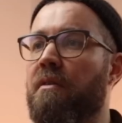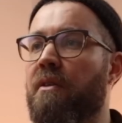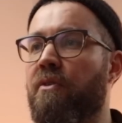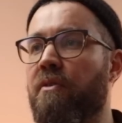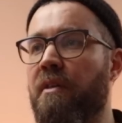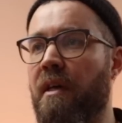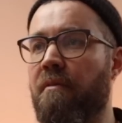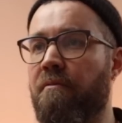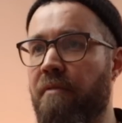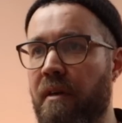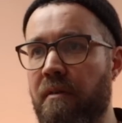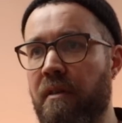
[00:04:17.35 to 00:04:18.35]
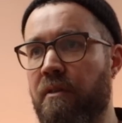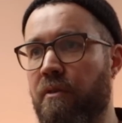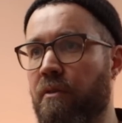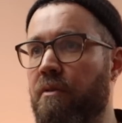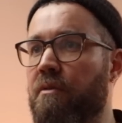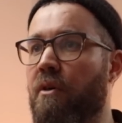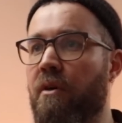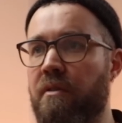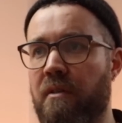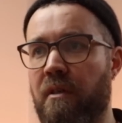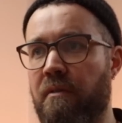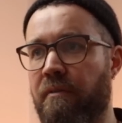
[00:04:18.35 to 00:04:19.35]
that you can get a very good
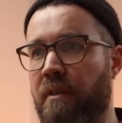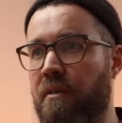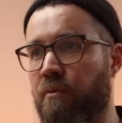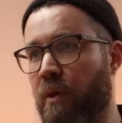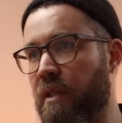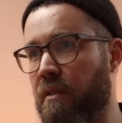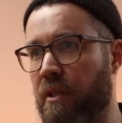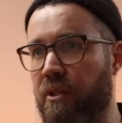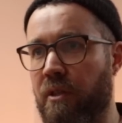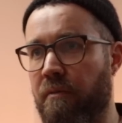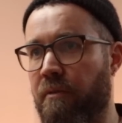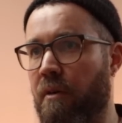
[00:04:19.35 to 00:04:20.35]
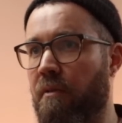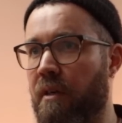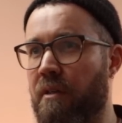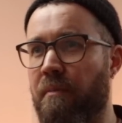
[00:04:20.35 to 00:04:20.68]
GOTS certified white t-shirt for around